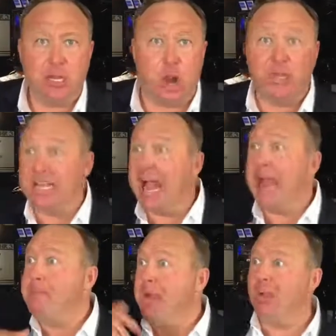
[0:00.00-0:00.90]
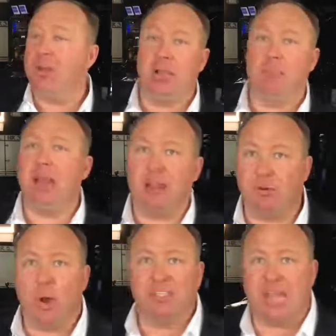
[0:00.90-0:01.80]
Notice I am bigger than Glenn Beck
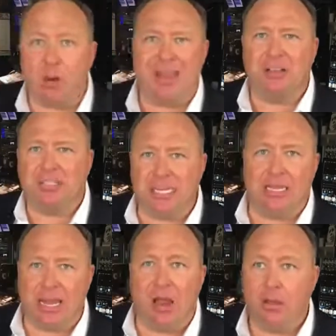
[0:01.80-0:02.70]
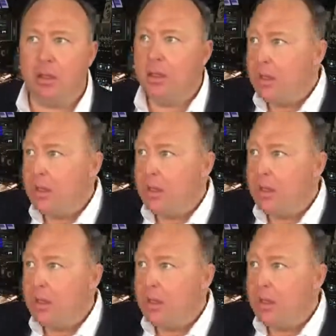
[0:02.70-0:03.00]
ever was now without selling out.